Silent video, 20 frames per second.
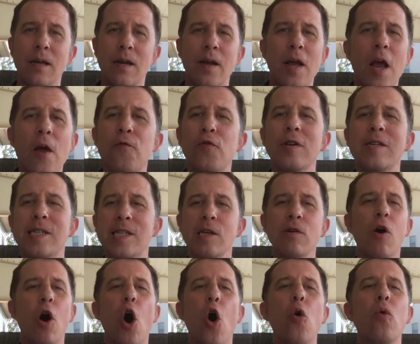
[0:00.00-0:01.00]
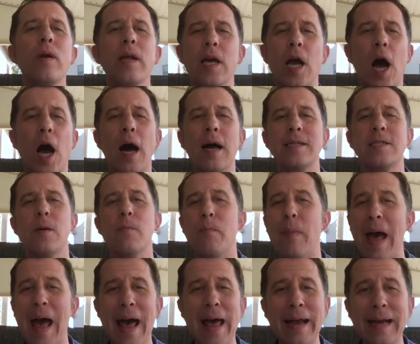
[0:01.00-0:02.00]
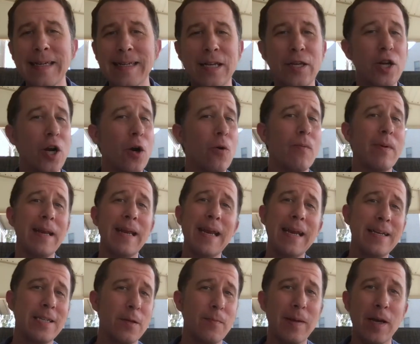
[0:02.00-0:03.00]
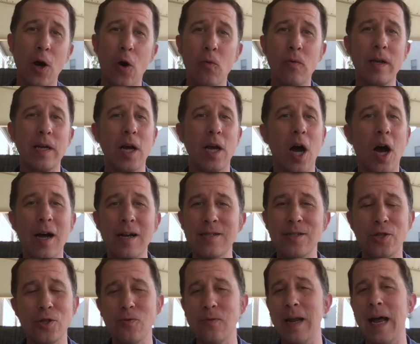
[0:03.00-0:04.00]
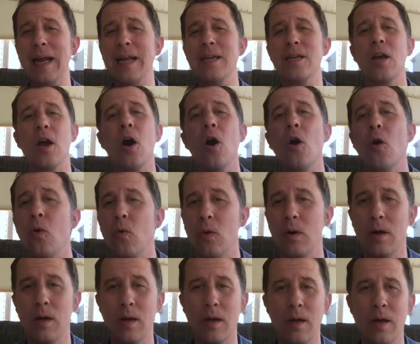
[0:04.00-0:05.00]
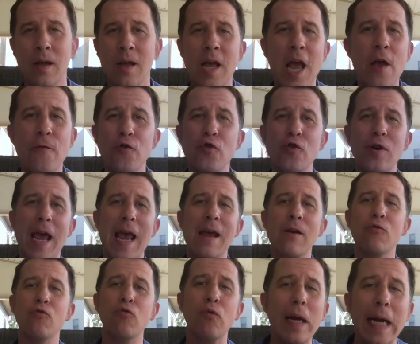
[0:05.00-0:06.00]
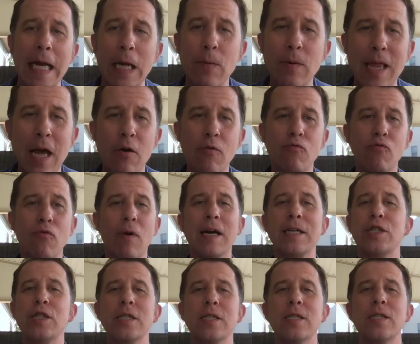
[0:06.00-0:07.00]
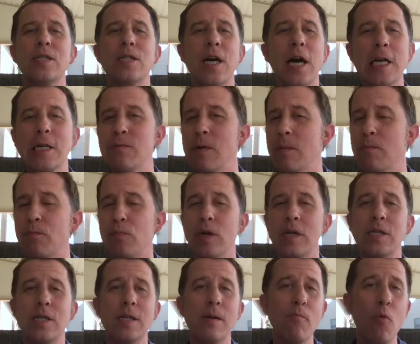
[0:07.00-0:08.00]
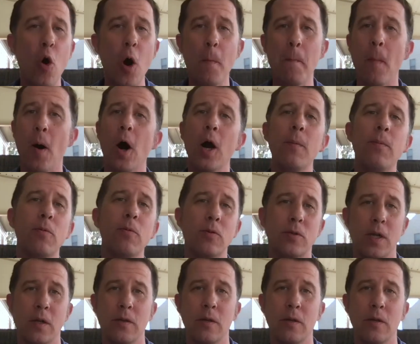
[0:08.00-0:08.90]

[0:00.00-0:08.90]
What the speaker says: If you're still holding on to baggage that you don't need to be holding on to, let it go. If you can't read it without rushing to judgment, put some more marbles in